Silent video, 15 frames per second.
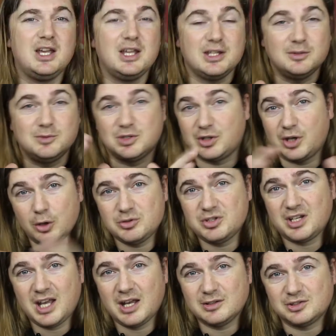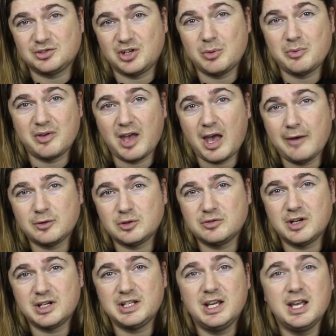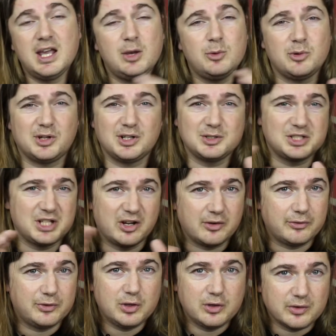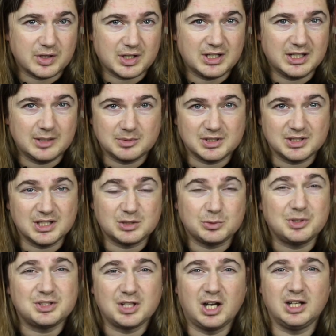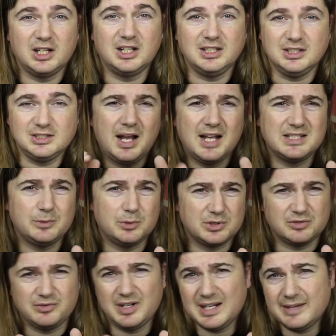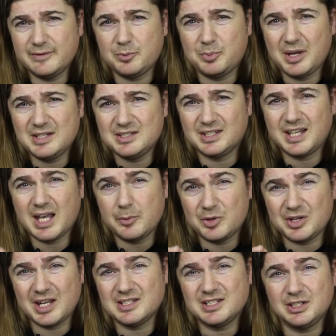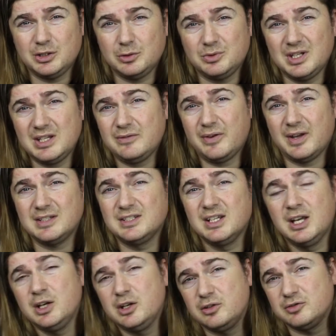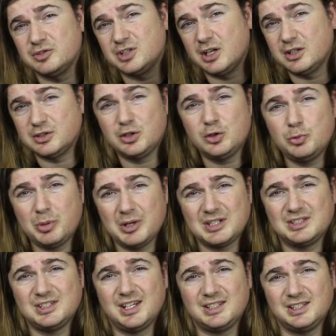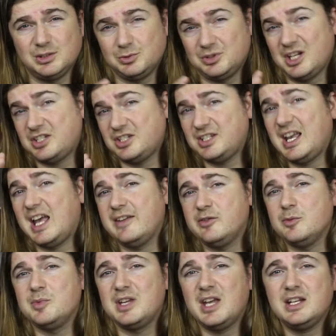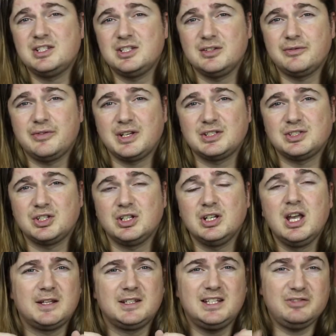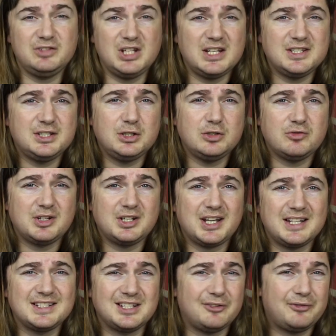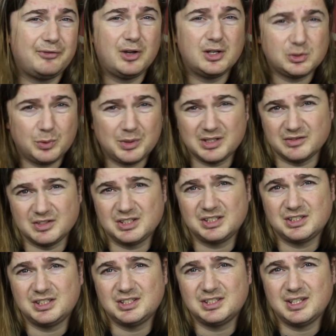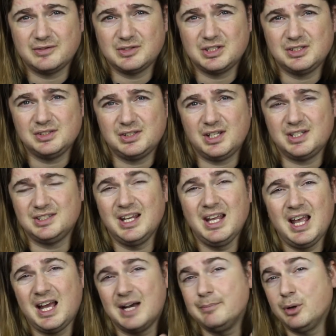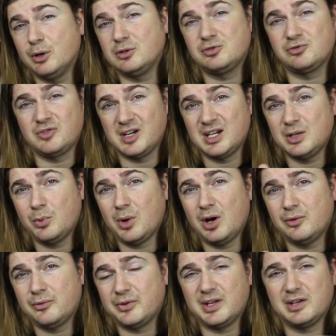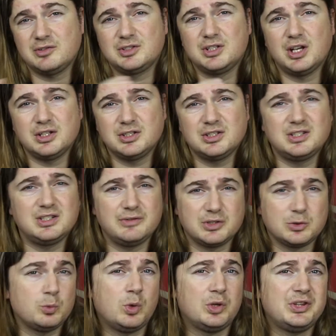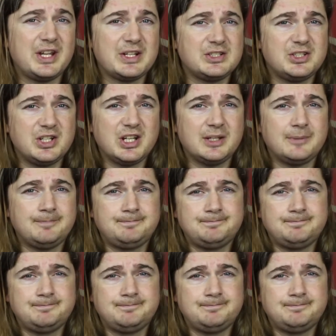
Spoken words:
You should go check out the stream if you haven't already. We're going to share a few of the clips in this week's highlights, as it was the real MVPs of the game with the NTU defence, who returned 2 pick sixes, which actually gave them the edge in the fixture, giving the NTU Renegades their first win of the 16-17 season, and bodes really well for their return to Division 1 next year.